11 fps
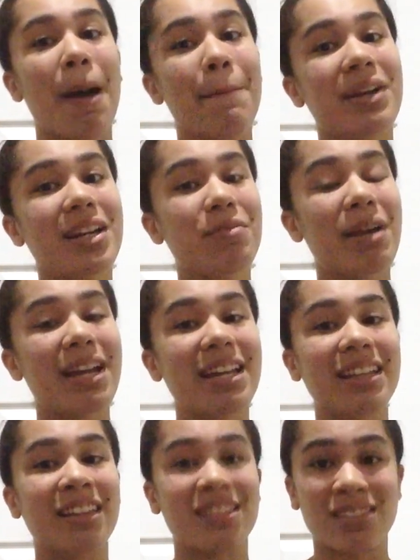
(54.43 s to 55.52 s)
But
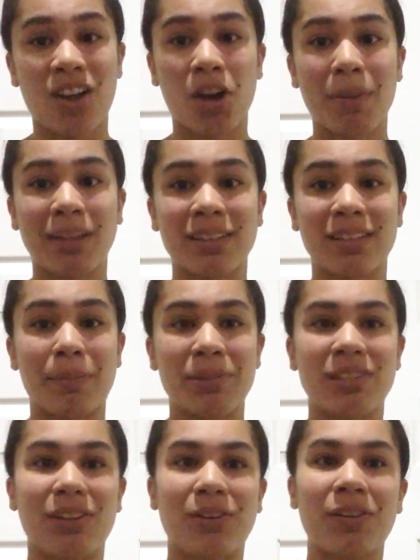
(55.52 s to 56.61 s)
anyway, let's talk about this
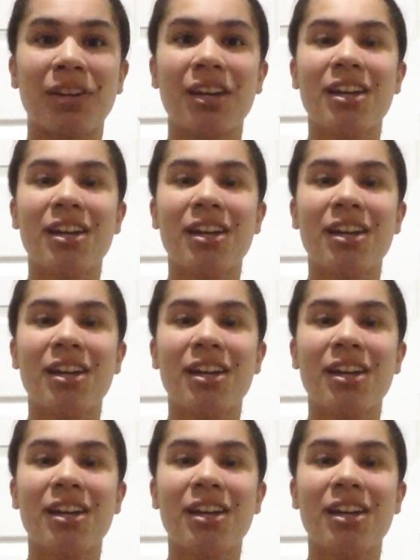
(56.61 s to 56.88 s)
episode.